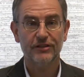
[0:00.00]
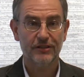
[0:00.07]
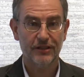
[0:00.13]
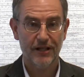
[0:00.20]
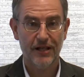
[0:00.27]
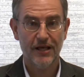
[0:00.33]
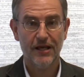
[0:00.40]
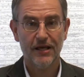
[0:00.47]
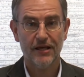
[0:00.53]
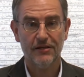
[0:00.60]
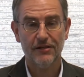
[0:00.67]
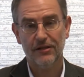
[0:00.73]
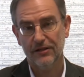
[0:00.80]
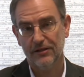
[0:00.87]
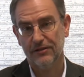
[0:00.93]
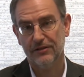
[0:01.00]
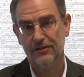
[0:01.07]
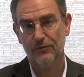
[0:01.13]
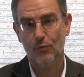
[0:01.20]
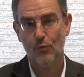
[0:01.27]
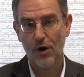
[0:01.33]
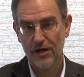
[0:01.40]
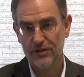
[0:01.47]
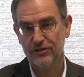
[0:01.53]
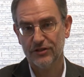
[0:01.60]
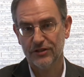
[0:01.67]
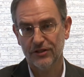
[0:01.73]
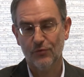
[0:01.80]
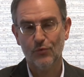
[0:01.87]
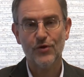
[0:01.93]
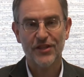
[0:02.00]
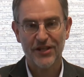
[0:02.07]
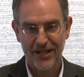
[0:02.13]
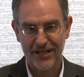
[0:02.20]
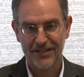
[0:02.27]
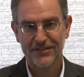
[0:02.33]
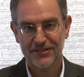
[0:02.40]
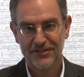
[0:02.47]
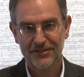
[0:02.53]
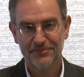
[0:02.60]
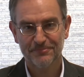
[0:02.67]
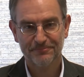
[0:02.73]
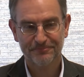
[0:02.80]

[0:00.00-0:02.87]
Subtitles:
DNA linking one gene with the next.